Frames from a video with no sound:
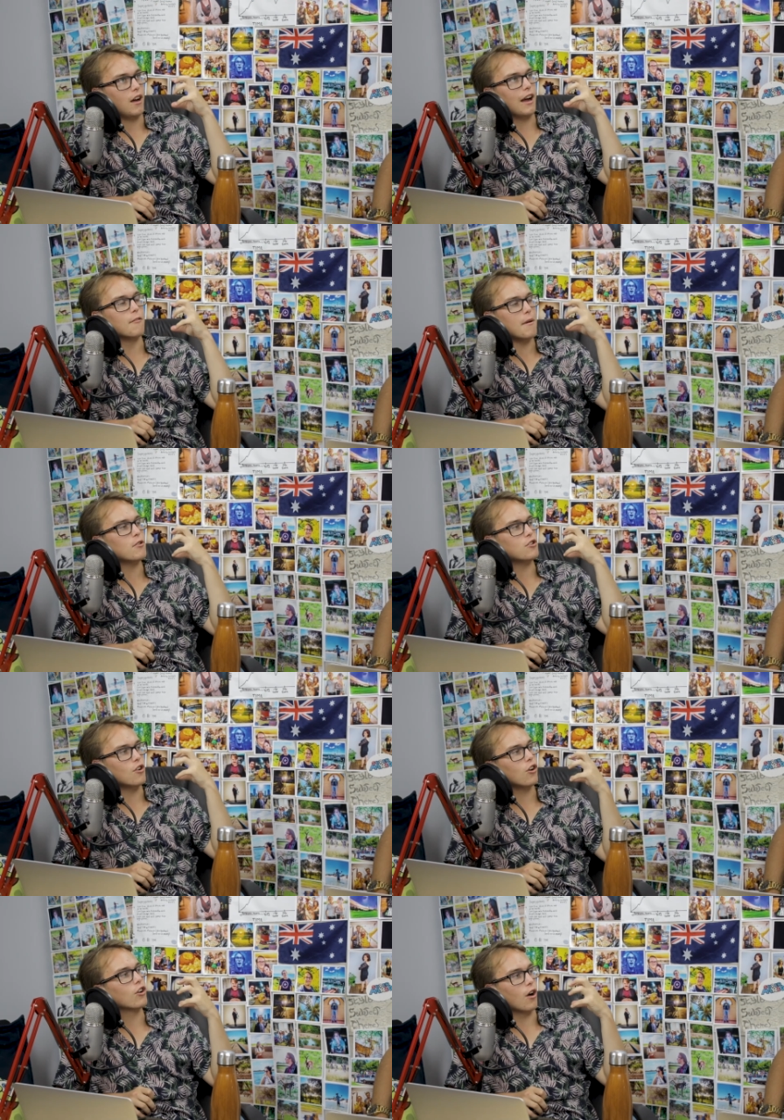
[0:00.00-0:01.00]
I remember
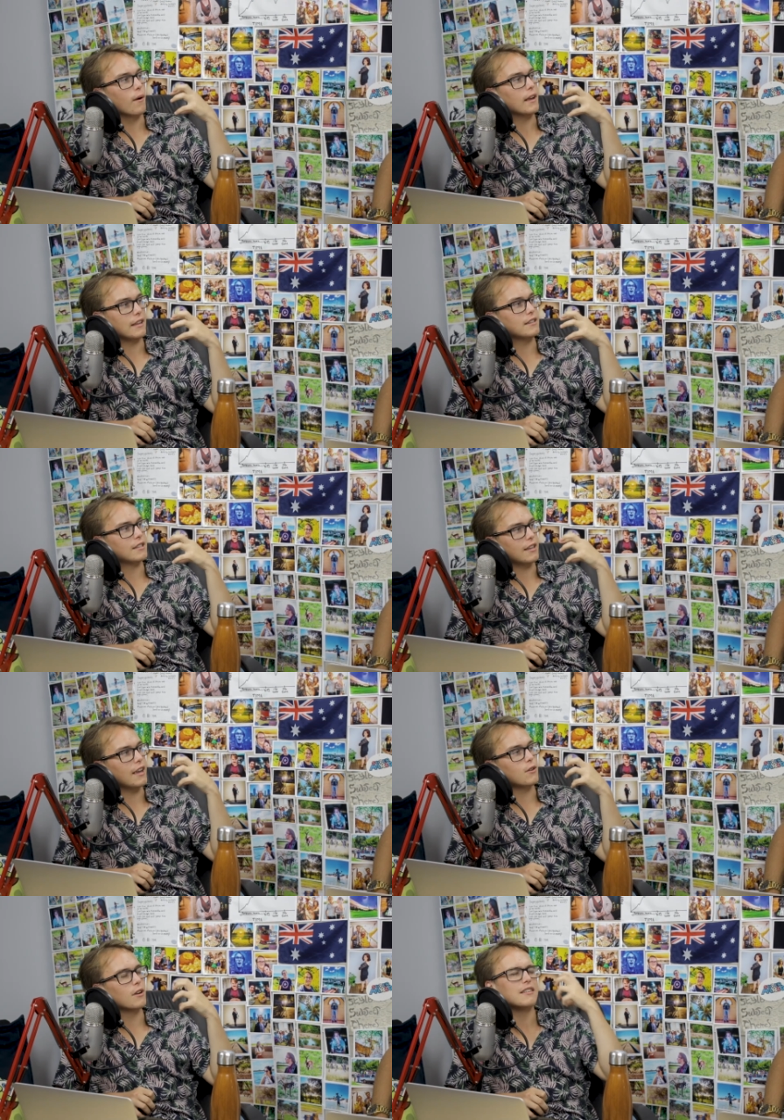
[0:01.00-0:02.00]
not going in to
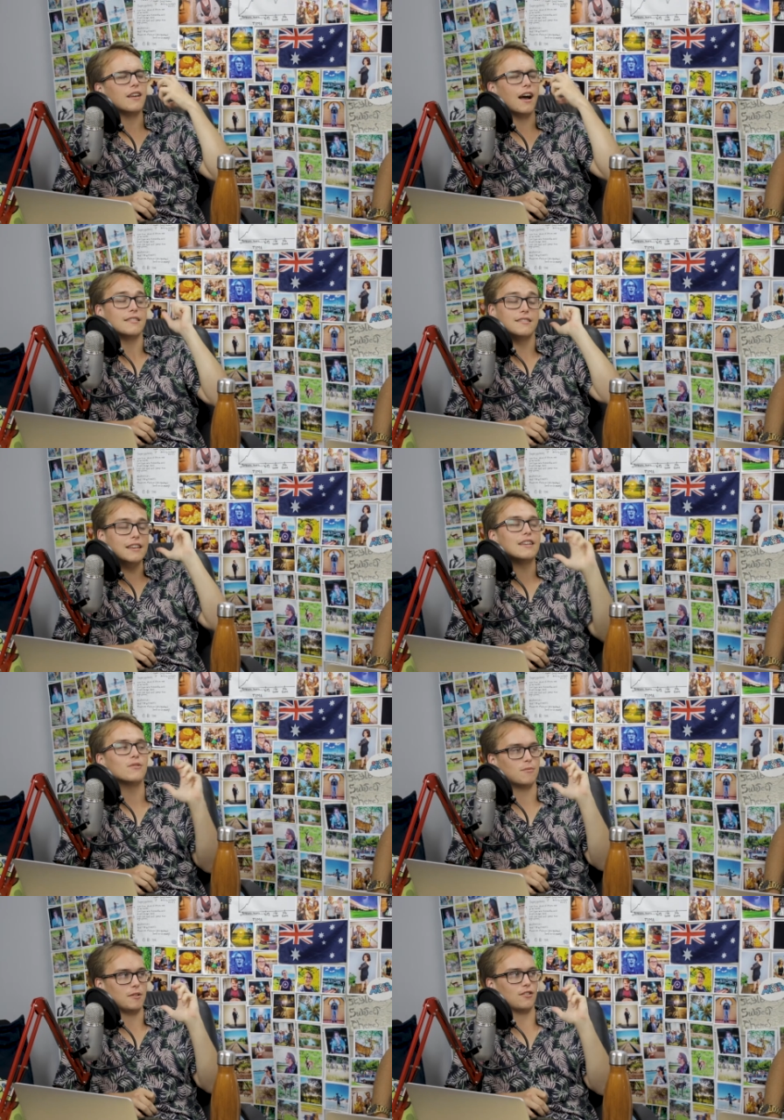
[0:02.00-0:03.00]
get you, and I think it
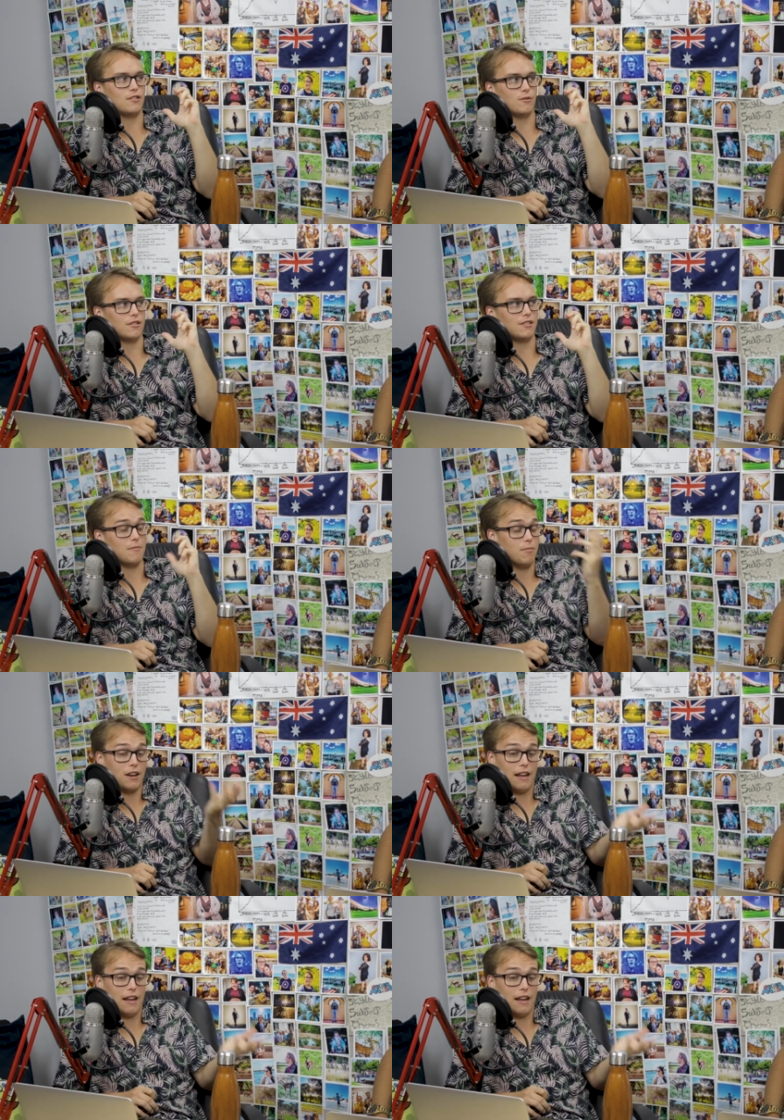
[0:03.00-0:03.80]
was because you were asleep. But